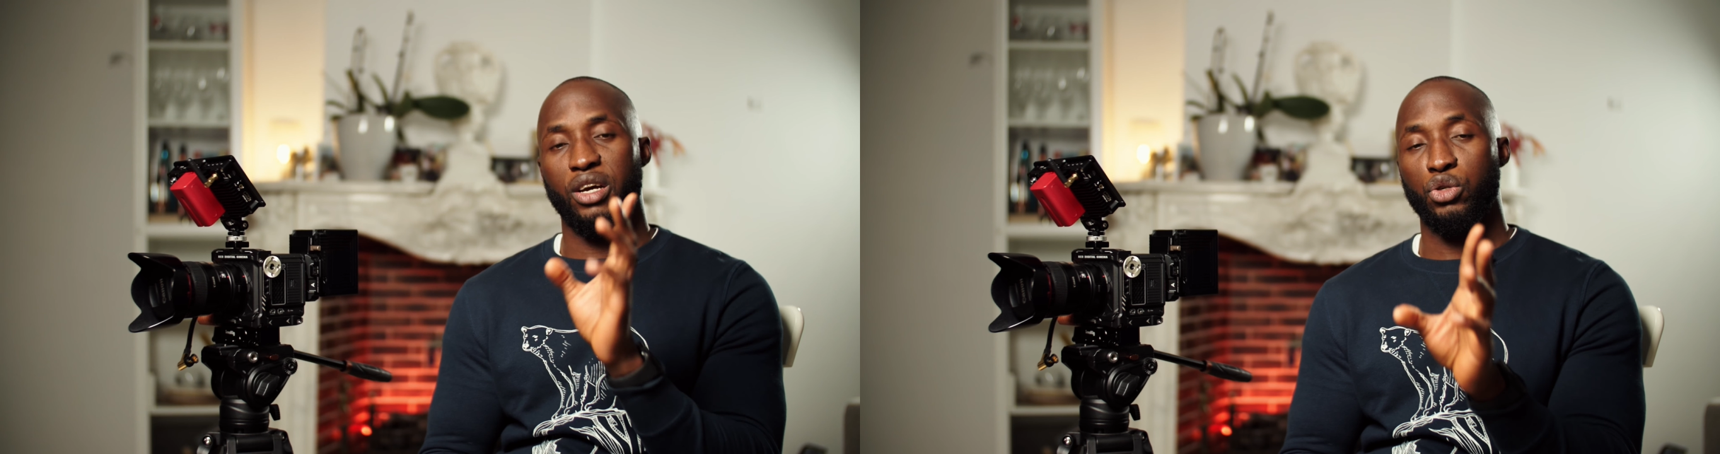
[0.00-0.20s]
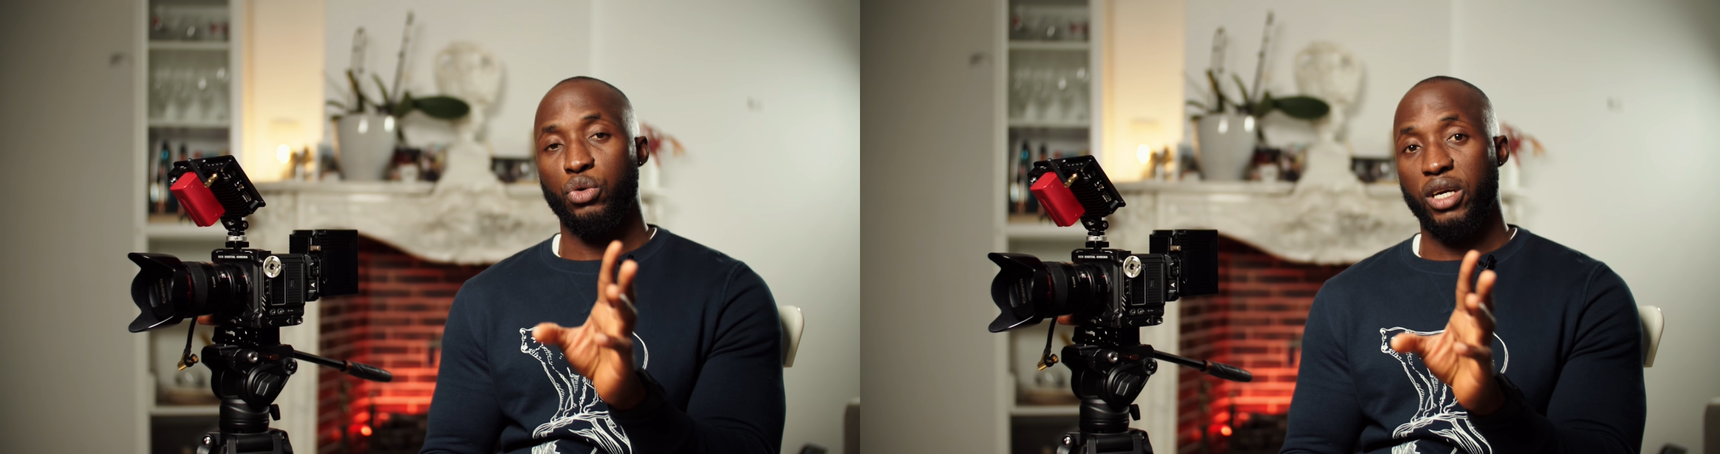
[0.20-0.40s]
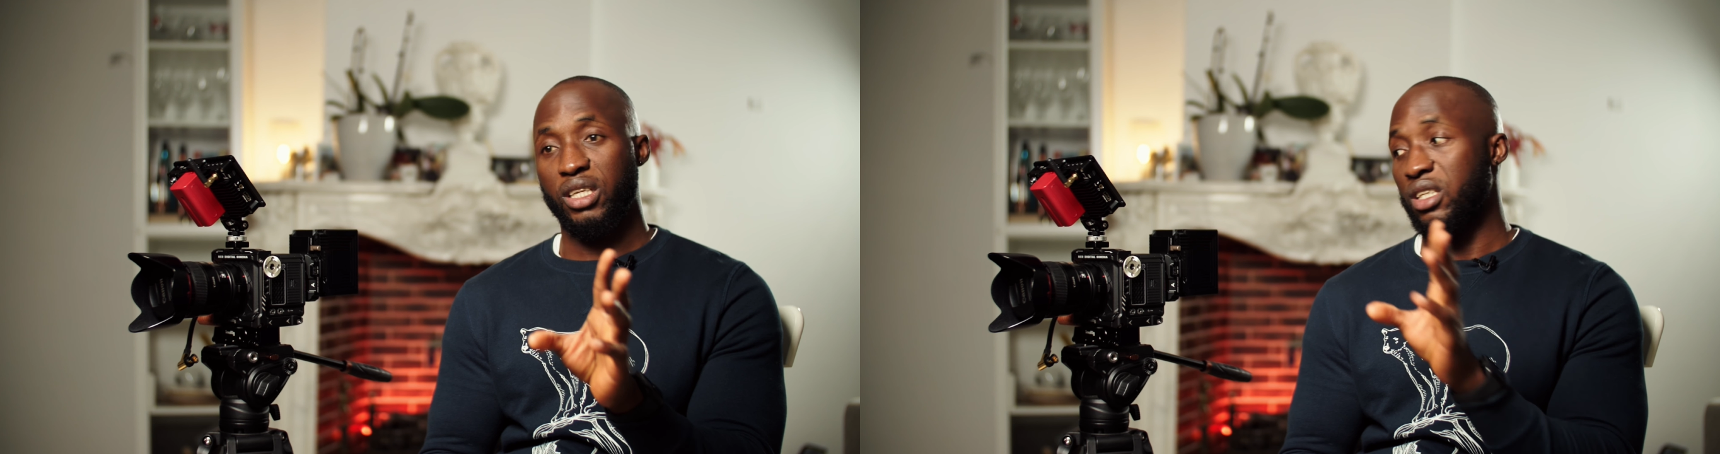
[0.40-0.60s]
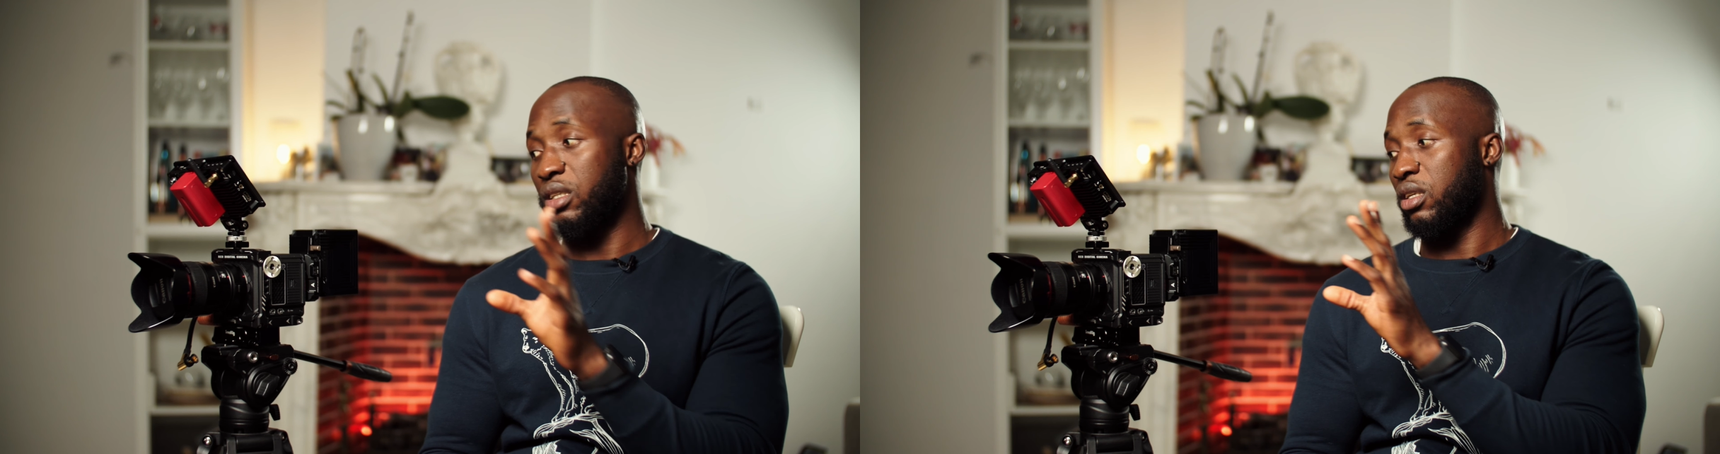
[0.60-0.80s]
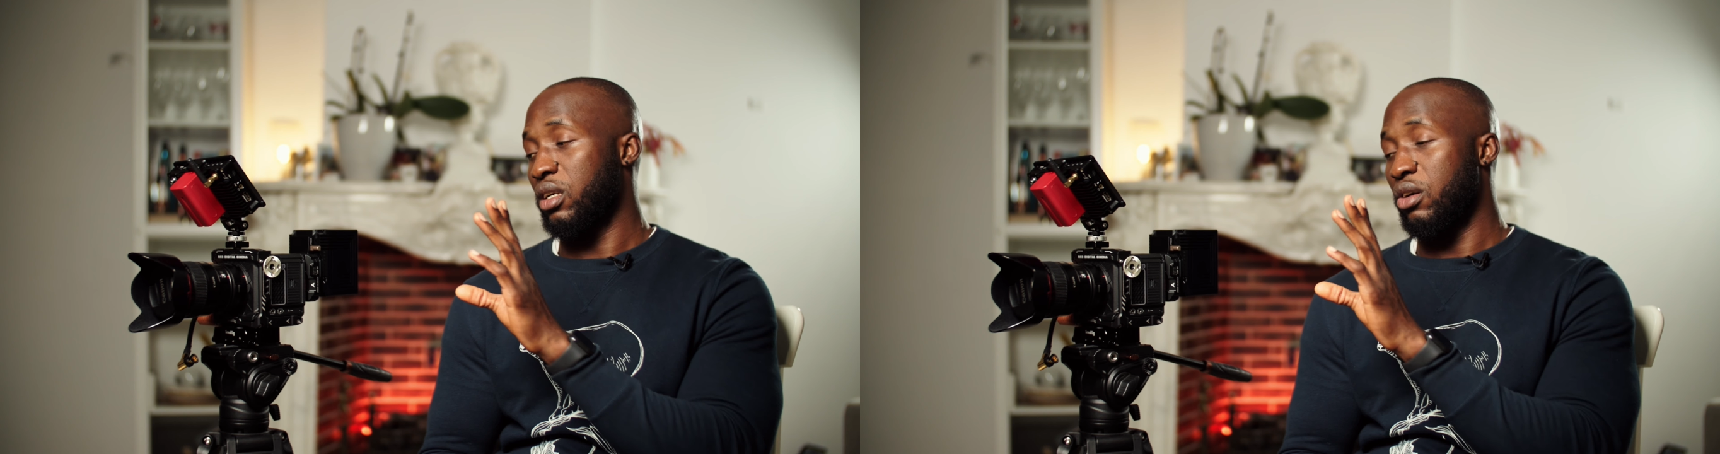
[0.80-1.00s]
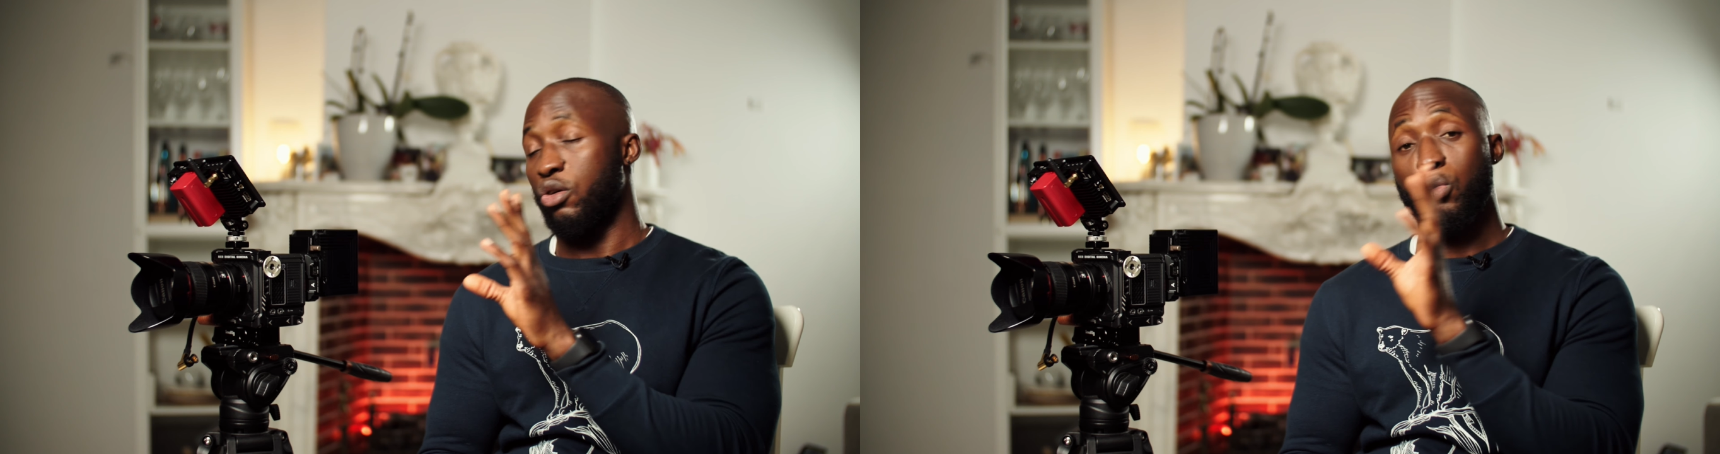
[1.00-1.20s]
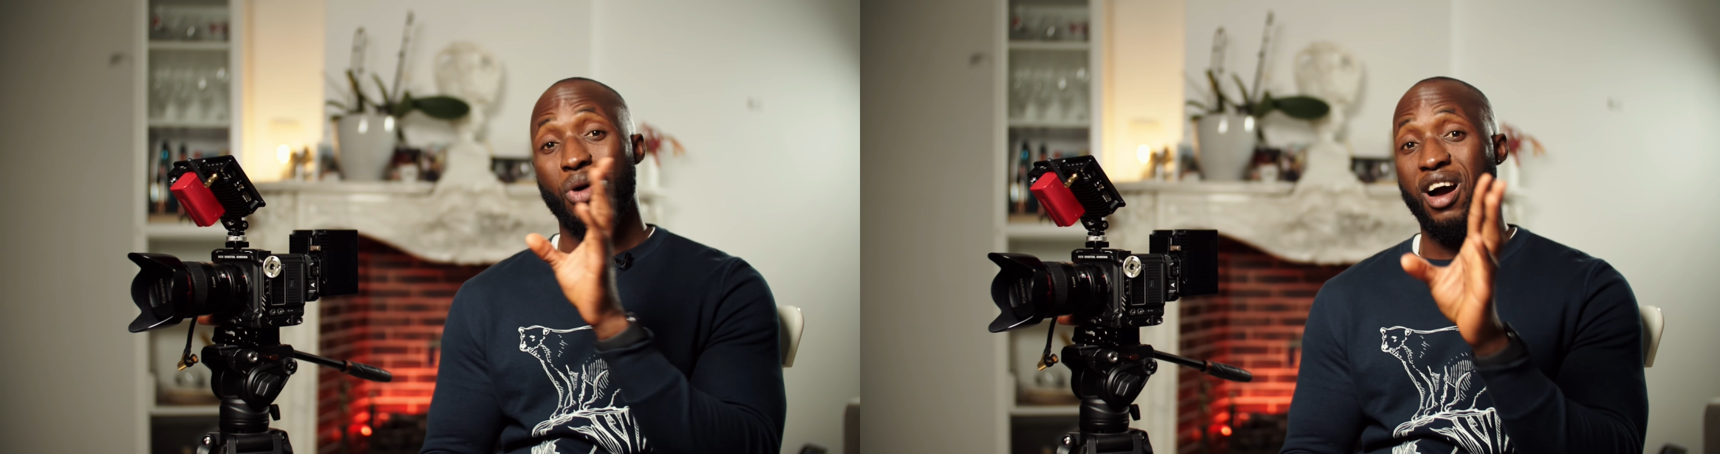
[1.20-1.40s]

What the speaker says: clients you're getting, or you